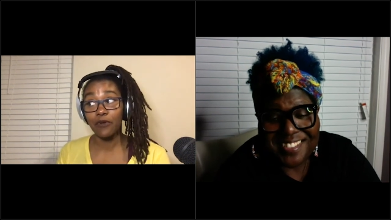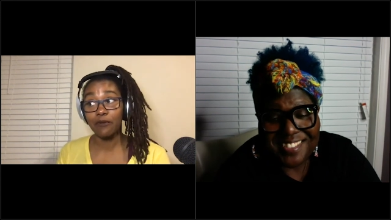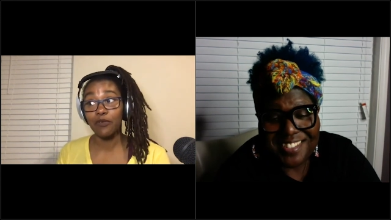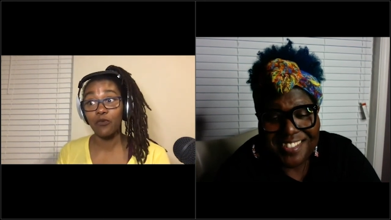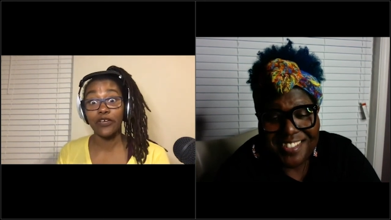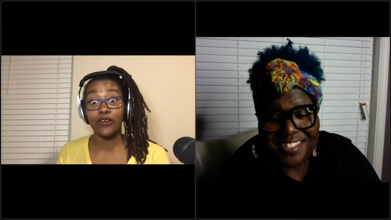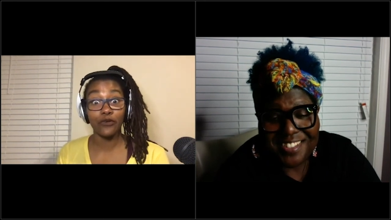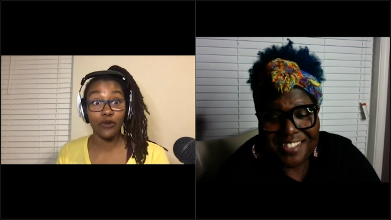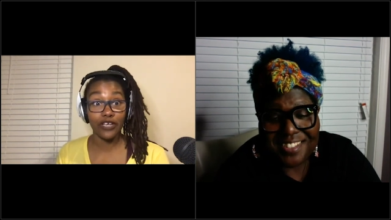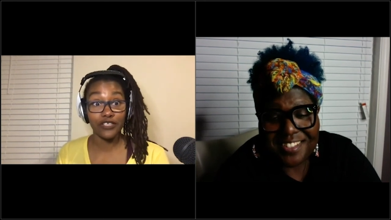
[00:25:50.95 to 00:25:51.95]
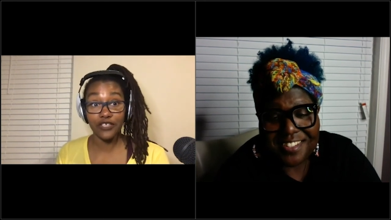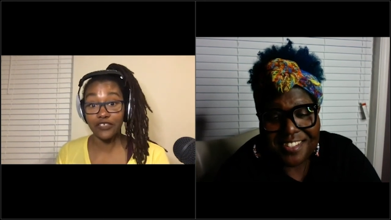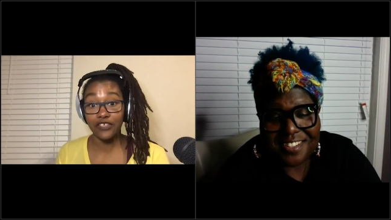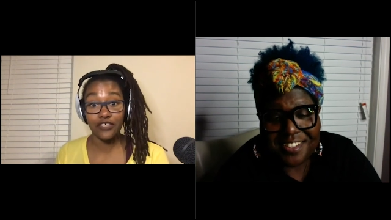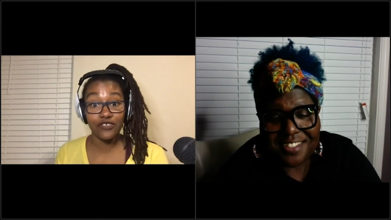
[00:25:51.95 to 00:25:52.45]
Speaker 1: women, we are great
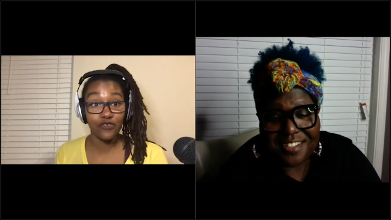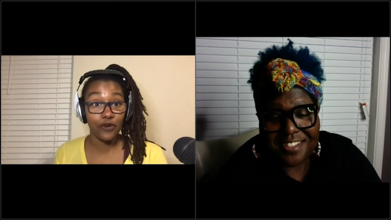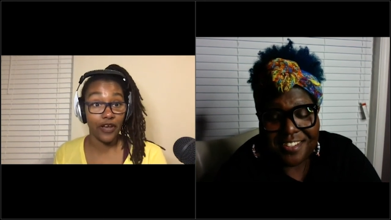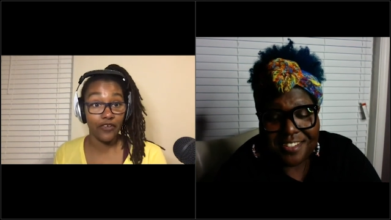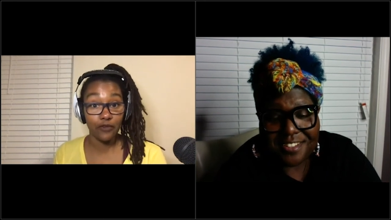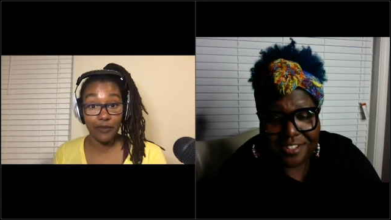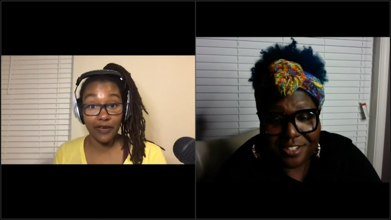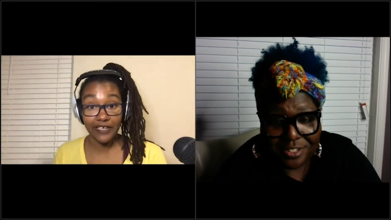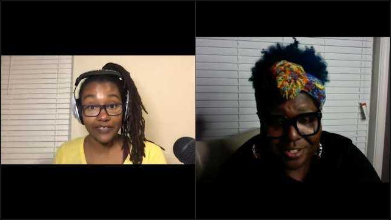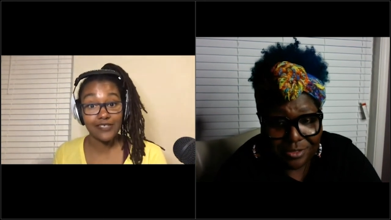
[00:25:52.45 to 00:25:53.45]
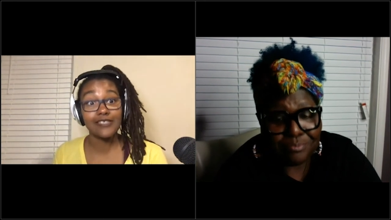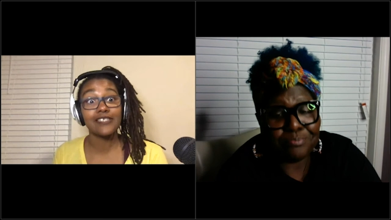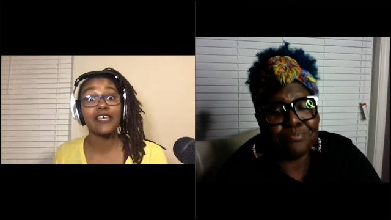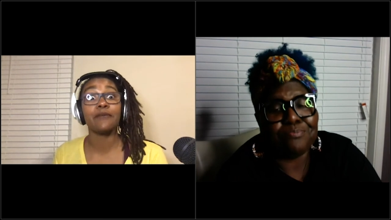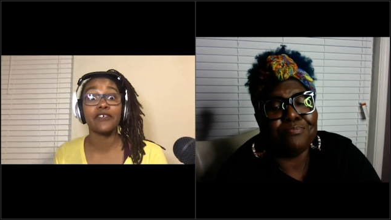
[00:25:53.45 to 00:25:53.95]
cheerleaders for everybody else
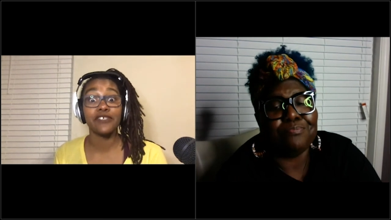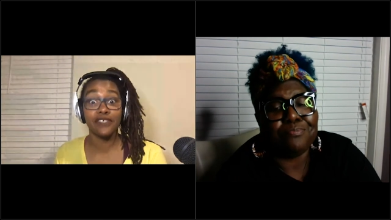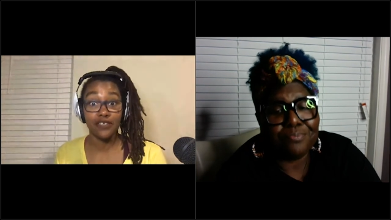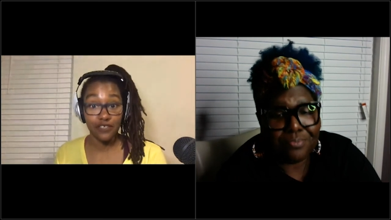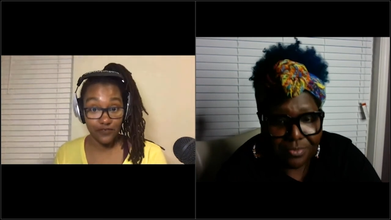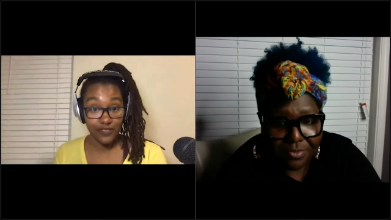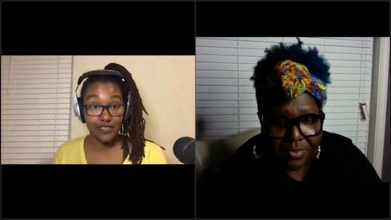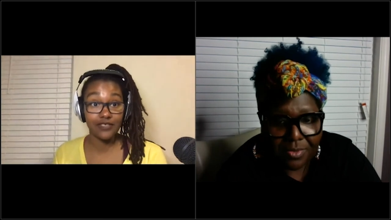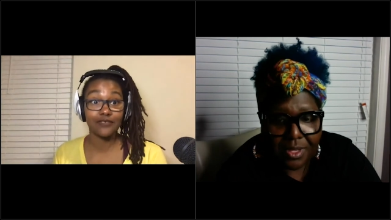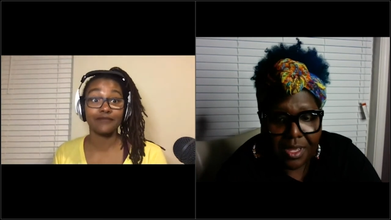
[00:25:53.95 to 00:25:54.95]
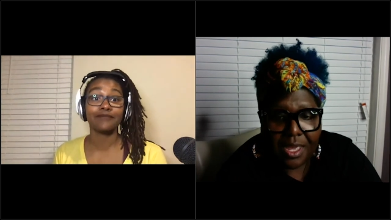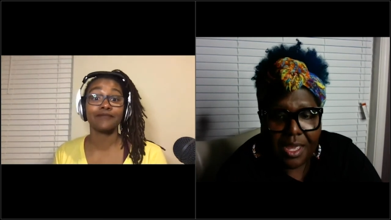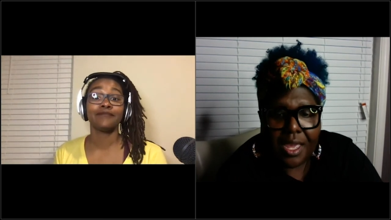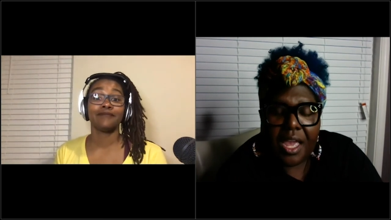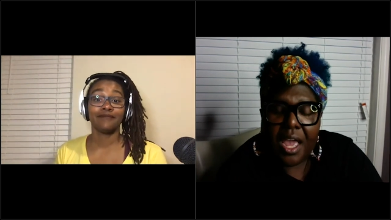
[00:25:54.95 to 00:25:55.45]
except ourselves.
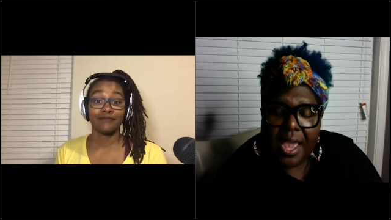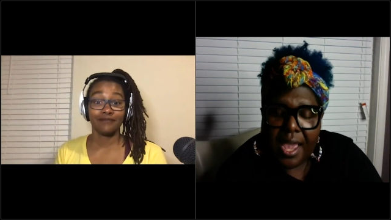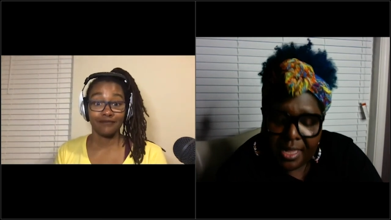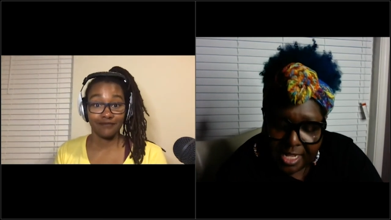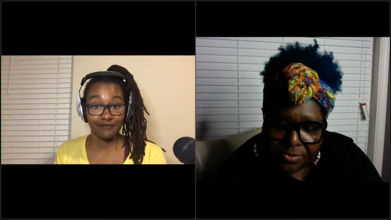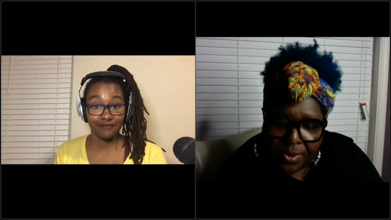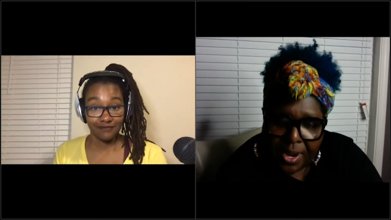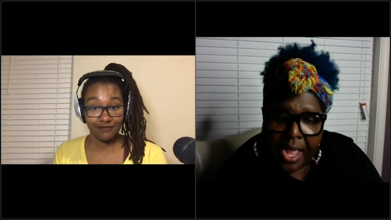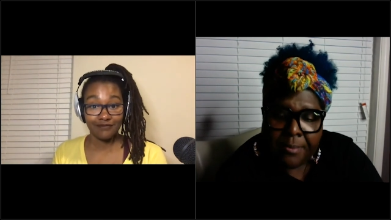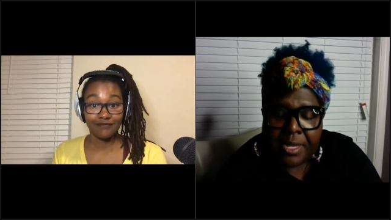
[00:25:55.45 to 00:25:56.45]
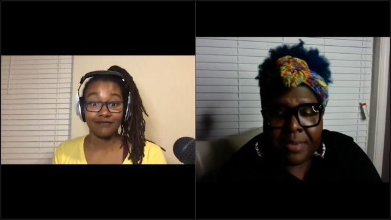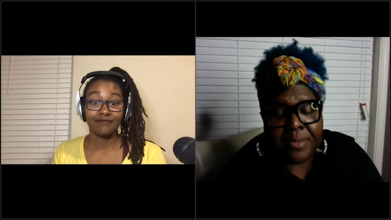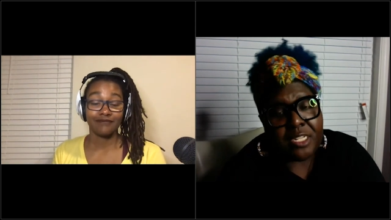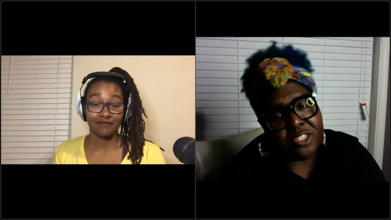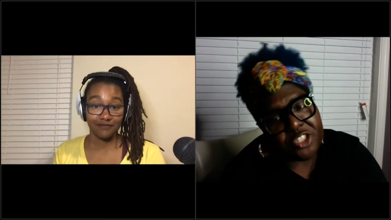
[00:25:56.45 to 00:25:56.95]
And that's right.
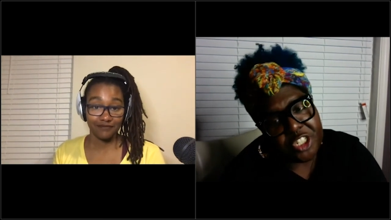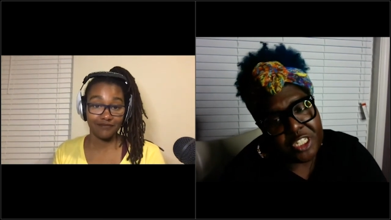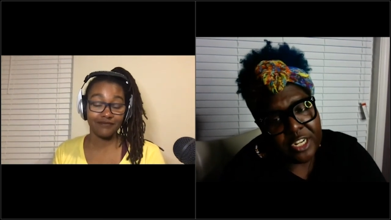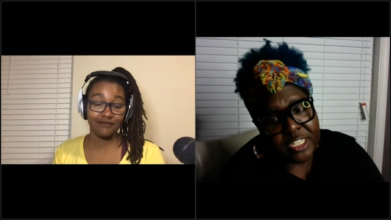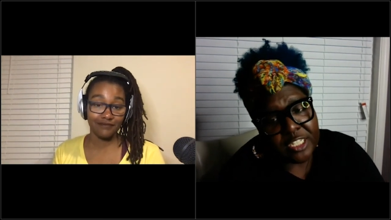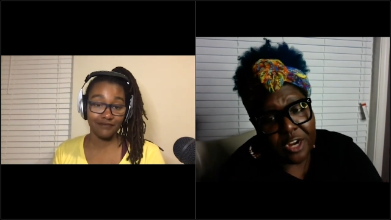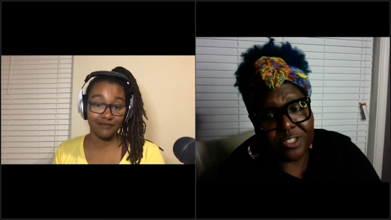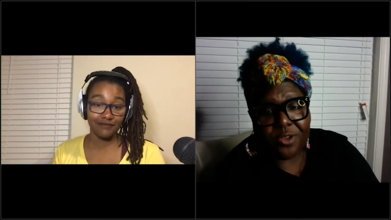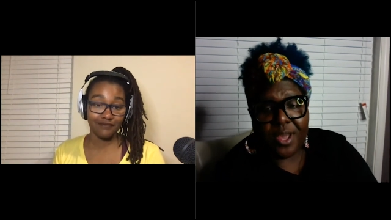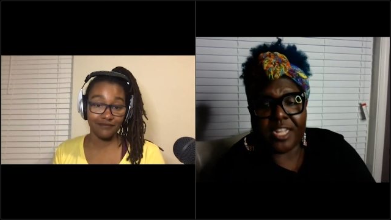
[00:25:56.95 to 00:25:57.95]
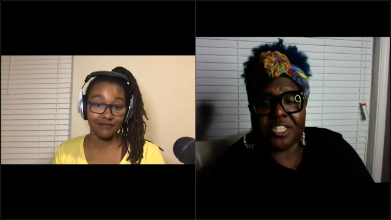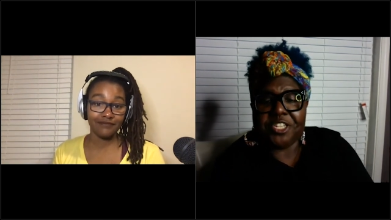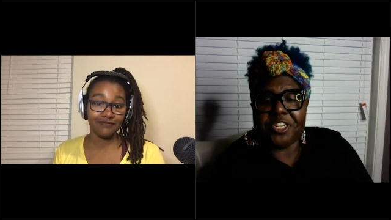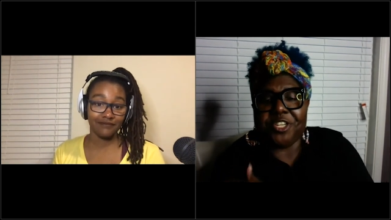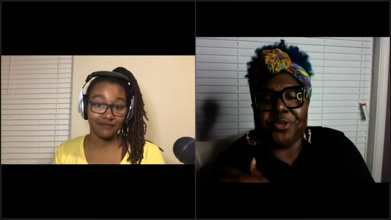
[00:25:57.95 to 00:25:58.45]
I'm gonna
Speaker 2: give me a little cheerleading skirt so I
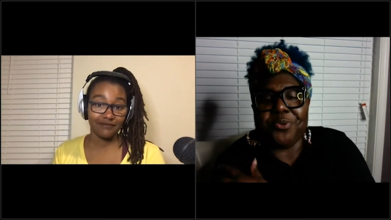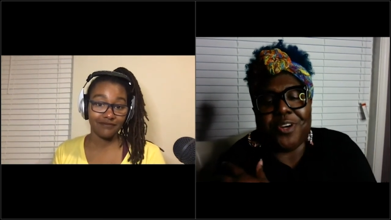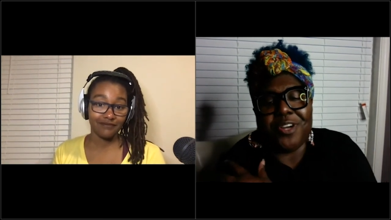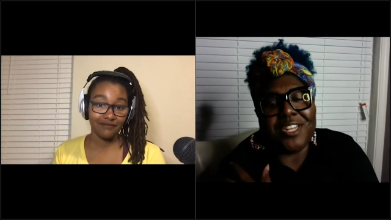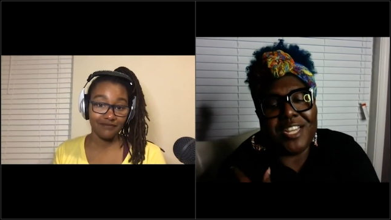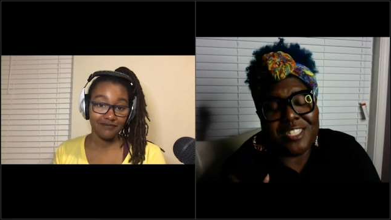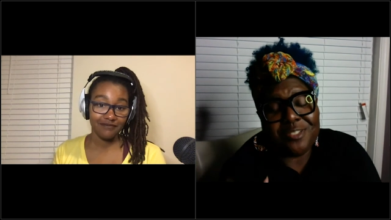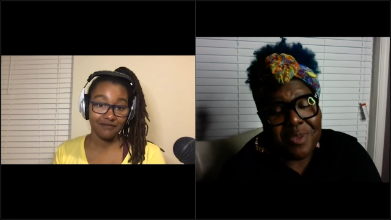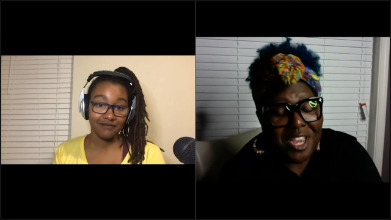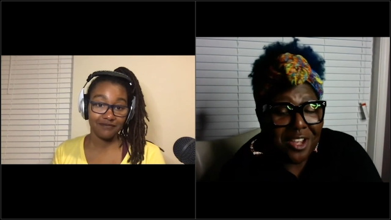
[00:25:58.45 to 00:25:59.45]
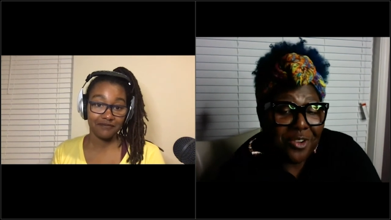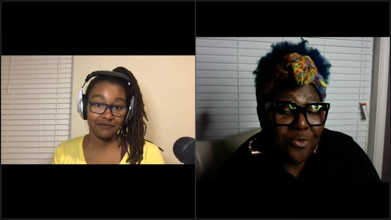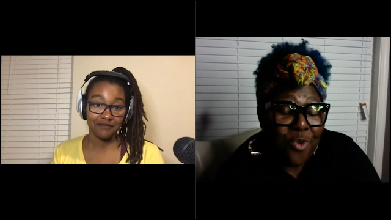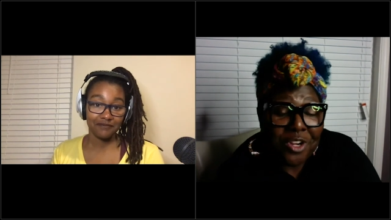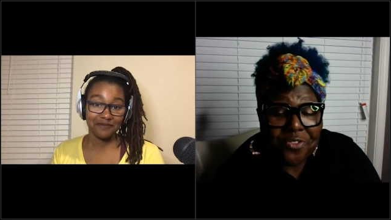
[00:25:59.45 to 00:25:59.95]
can cheer you on as being a
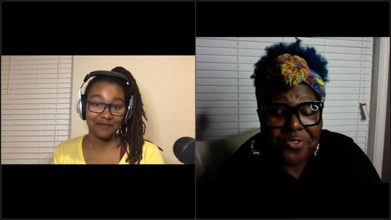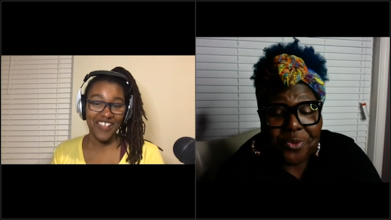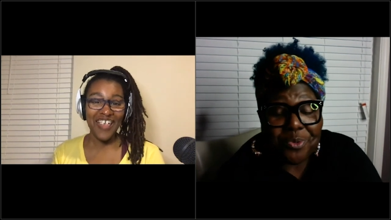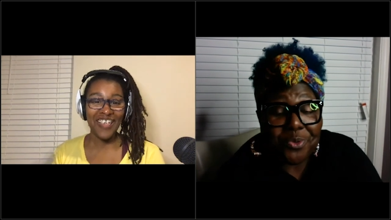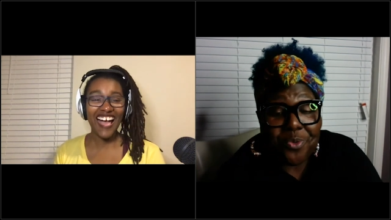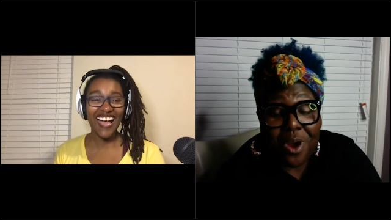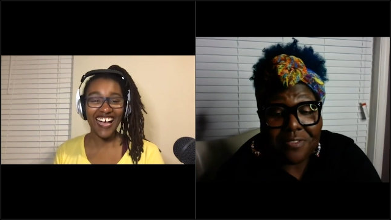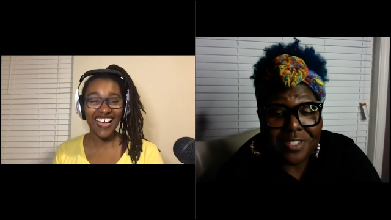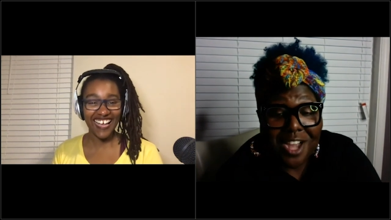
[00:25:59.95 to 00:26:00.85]
wonderful boudoir.